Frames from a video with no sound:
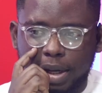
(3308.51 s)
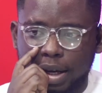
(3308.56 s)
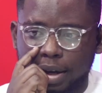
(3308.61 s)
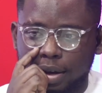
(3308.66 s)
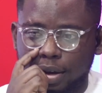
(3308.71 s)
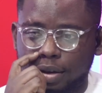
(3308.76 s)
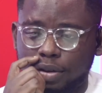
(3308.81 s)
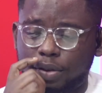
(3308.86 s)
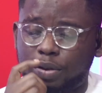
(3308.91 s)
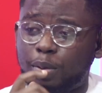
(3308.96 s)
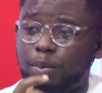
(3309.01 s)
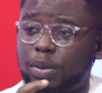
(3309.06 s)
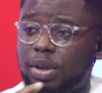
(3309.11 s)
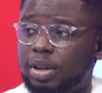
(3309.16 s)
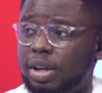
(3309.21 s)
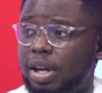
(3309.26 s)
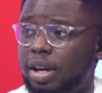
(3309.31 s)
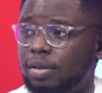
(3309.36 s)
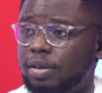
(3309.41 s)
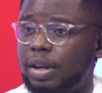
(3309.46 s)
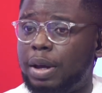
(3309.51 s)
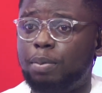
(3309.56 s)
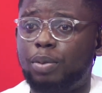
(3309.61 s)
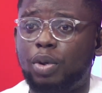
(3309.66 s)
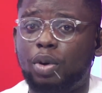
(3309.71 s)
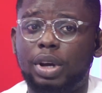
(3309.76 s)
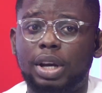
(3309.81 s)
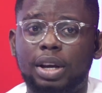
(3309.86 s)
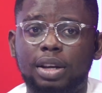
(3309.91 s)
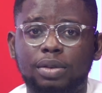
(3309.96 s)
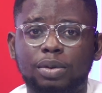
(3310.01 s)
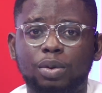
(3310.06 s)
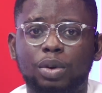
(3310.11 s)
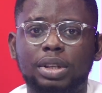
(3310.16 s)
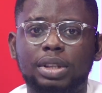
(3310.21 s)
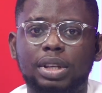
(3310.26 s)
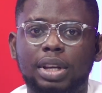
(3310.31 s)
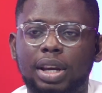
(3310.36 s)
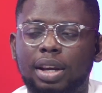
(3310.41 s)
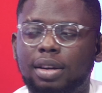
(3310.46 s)
it's something that employers, once
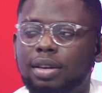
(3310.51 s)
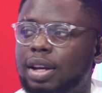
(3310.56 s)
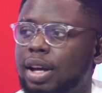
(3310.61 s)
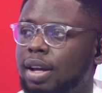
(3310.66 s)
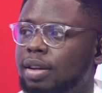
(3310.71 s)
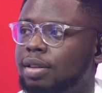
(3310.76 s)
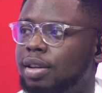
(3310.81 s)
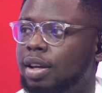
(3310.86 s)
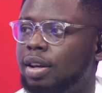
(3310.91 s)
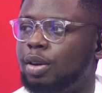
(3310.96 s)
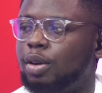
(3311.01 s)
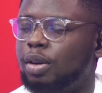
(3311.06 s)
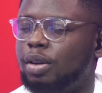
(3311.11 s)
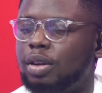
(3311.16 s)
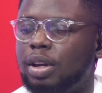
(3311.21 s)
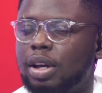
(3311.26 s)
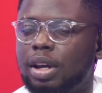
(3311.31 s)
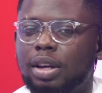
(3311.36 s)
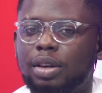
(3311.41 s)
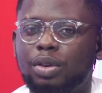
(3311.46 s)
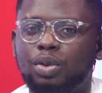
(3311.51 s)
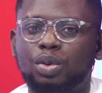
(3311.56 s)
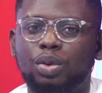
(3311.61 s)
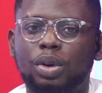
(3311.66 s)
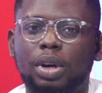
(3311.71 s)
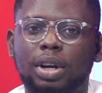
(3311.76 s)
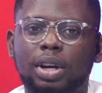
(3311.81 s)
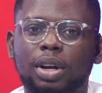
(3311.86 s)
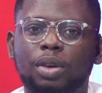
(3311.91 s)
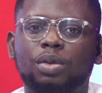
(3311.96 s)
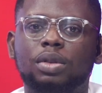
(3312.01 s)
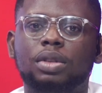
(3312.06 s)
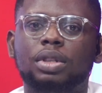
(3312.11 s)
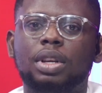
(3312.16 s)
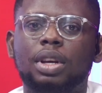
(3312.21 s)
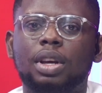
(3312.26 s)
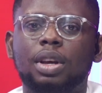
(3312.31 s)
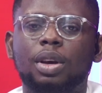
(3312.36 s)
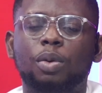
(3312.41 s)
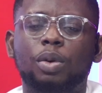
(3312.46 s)
again, can take into account.
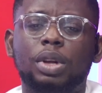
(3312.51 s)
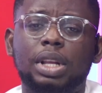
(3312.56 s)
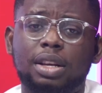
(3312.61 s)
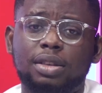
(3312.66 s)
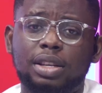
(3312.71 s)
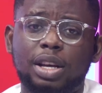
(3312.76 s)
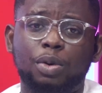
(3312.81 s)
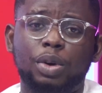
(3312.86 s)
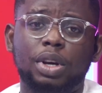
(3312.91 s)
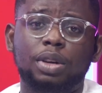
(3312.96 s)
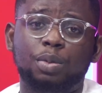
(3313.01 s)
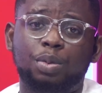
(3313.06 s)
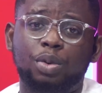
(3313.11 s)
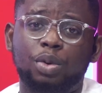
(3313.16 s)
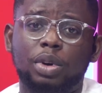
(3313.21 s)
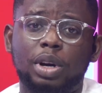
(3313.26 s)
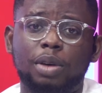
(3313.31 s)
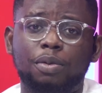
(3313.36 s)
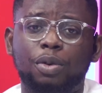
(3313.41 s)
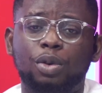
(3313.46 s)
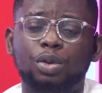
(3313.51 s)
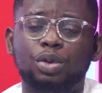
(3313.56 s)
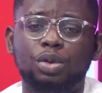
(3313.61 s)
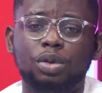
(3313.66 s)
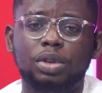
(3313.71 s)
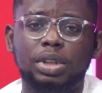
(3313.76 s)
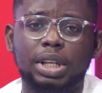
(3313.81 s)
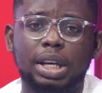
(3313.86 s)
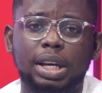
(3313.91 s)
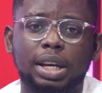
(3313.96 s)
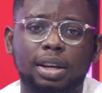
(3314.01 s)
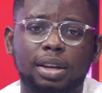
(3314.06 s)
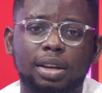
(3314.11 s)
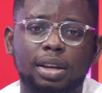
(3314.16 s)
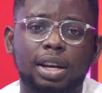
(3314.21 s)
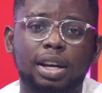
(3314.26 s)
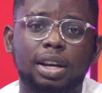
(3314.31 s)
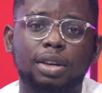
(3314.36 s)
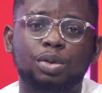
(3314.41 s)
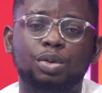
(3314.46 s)
Well, that's how we end the program for
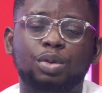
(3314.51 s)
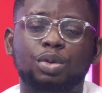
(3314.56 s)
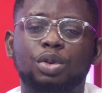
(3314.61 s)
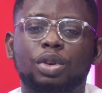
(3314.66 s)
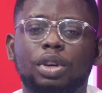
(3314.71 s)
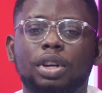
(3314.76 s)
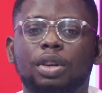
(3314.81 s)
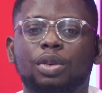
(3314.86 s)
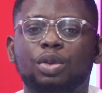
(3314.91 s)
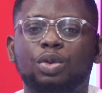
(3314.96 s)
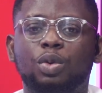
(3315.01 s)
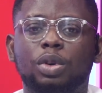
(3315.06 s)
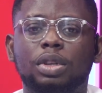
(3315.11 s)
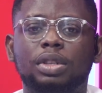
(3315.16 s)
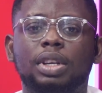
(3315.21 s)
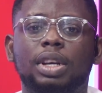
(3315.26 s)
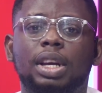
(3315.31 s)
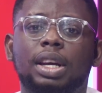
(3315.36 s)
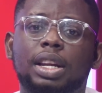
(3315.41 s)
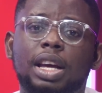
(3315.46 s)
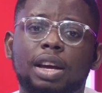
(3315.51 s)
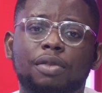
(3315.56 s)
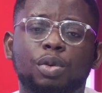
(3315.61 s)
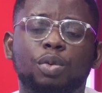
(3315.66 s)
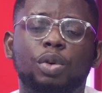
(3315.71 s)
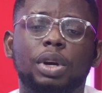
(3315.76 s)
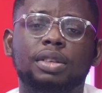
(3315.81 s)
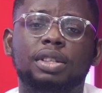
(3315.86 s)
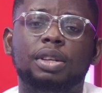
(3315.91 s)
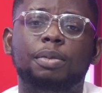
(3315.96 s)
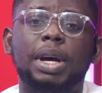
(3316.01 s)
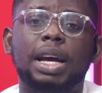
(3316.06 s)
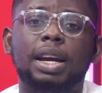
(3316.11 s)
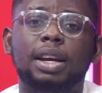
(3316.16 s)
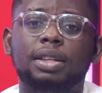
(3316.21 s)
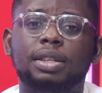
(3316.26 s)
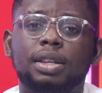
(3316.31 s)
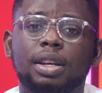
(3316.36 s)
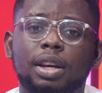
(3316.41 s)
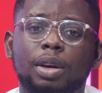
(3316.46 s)
today. Do join us once again. Every Wednesday by
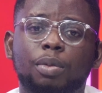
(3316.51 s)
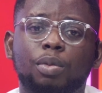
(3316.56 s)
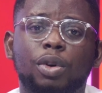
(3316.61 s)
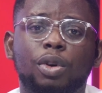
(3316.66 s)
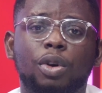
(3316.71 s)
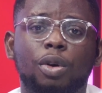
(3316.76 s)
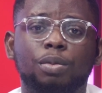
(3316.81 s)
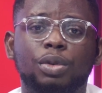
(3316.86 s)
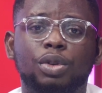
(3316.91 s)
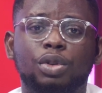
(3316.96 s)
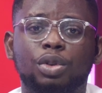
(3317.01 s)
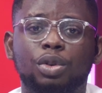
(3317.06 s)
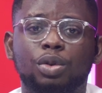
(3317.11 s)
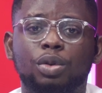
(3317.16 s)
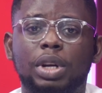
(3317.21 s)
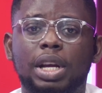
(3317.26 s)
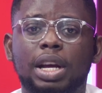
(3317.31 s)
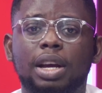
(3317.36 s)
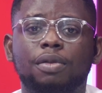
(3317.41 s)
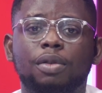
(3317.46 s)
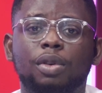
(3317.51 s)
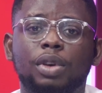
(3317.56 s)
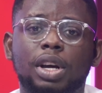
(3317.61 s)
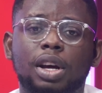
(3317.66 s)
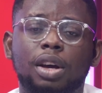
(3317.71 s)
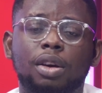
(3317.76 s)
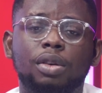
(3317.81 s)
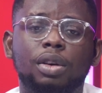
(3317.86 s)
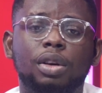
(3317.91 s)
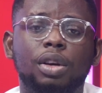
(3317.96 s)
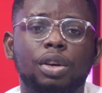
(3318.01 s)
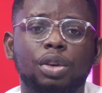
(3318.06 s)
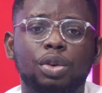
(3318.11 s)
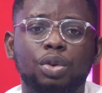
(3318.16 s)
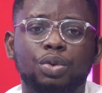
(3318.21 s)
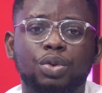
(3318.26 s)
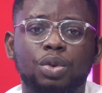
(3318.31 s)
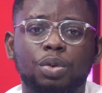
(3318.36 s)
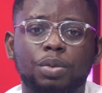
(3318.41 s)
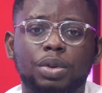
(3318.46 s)
8 a.m., we come to you live on our
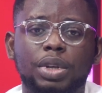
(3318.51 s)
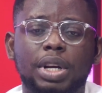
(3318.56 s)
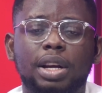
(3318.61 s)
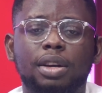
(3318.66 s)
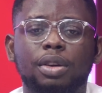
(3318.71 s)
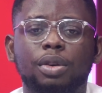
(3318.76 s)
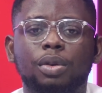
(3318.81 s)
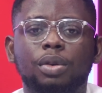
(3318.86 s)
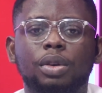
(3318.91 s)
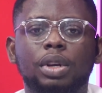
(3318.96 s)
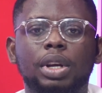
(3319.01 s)
YouTube channel.